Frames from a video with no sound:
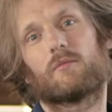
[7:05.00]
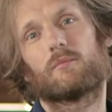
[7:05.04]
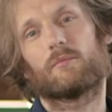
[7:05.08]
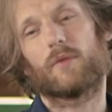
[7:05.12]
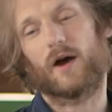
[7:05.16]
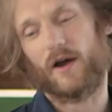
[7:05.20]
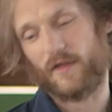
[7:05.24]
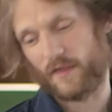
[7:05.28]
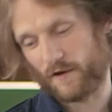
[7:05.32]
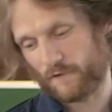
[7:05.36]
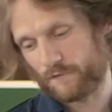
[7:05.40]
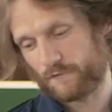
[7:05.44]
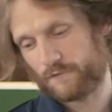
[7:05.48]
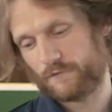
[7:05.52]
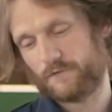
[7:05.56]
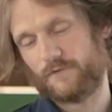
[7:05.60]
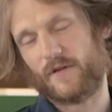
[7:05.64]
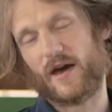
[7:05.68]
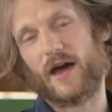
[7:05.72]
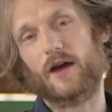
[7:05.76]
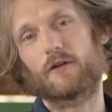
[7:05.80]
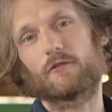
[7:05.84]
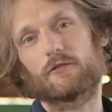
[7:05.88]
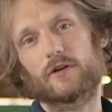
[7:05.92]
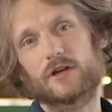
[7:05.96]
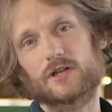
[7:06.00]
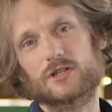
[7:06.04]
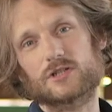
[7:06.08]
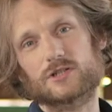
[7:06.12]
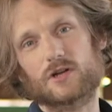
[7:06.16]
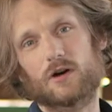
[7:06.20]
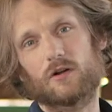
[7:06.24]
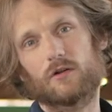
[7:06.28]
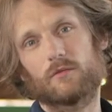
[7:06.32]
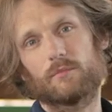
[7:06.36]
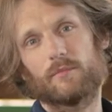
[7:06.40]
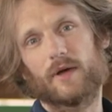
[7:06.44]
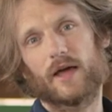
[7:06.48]
by the fat, rich
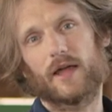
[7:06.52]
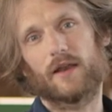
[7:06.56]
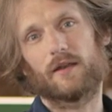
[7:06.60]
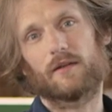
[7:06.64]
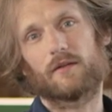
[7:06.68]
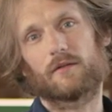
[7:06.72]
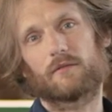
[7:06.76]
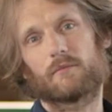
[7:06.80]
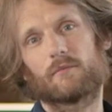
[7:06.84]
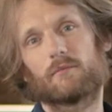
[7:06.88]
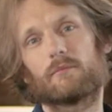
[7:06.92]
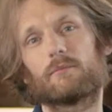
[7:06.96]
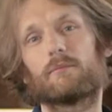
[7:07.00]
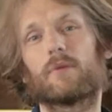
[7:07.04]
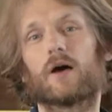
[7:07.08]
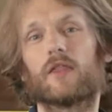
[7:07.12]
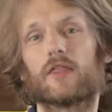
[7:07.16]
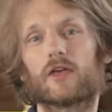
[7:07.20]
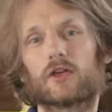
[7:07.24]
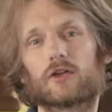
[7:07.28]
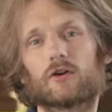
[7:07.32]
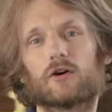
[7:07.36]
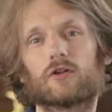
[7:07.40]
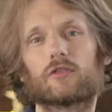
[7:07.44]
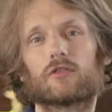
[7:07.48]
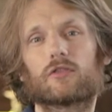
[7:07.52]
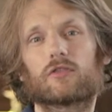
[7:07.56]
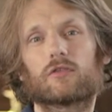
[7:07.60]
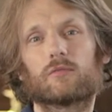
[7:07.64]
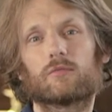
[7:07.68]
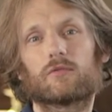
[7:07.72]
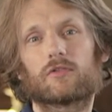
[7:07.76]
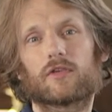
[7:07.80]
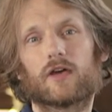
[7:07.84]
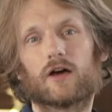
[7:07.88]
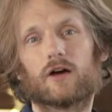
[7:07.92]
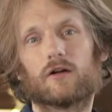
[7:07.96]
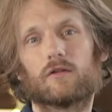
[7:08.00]
old men, by the gods
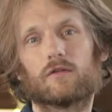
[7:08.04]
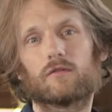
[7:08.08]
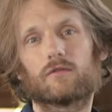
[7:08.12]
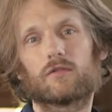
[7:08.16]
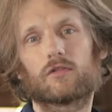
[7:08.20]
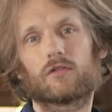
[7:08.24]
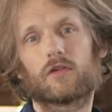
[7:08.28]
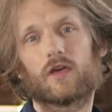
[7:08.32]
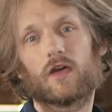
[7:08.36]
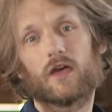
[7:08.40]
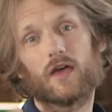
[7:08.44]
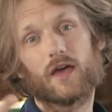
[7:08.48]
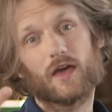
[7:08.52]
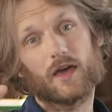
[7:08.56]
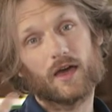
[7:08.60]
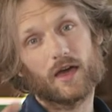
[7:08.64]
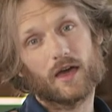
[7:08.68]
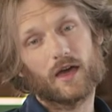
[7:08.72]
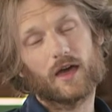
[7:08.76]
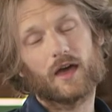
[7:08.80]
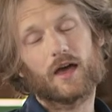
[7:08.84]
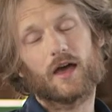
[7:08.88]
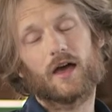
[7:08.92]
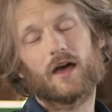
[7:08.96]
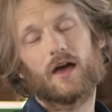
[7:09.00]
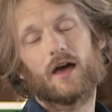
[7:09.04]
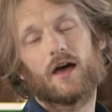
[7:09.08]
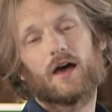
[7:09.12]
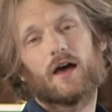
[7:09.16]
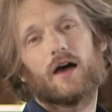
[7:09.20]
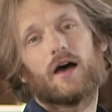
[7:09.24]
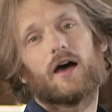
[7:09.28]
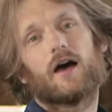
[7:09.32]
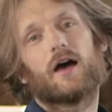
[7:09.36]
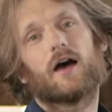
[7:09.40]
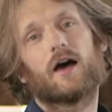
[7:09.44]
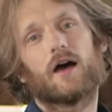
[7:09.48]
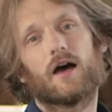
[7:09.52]
themselves,
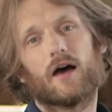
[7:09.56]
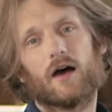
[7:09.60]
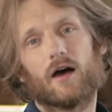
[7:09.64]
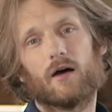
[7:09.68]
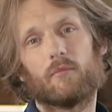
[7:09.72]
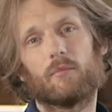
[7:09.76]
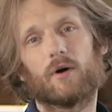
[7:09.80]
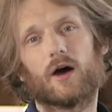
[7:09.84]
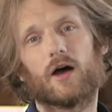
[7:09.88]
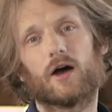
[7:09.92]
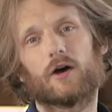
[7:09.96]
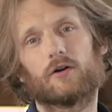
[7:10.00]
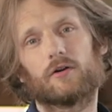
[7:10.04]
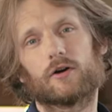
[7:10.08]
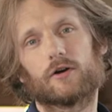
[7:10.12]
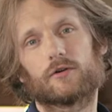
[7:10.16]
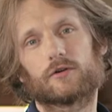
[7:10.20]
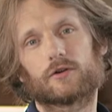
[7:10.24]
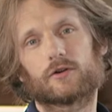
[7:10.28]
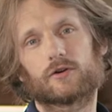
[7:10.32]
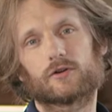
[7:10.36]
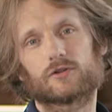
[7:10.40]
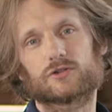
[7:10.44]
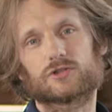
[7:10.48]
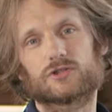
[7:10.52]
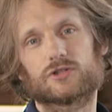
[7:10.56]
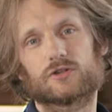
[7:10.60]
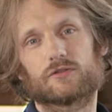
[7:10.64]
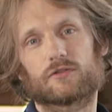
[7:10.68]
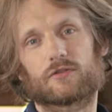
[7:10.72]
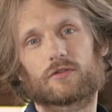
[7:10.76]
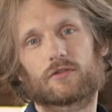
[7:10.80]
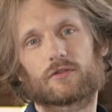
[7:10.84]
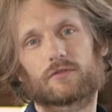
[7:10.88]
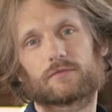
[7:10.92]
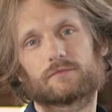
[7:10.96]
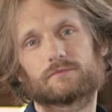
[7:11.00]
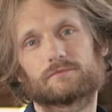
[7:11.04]
and by her own
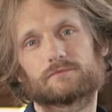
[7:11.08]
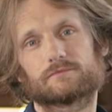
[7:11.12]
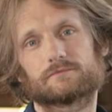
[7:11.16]
conscience.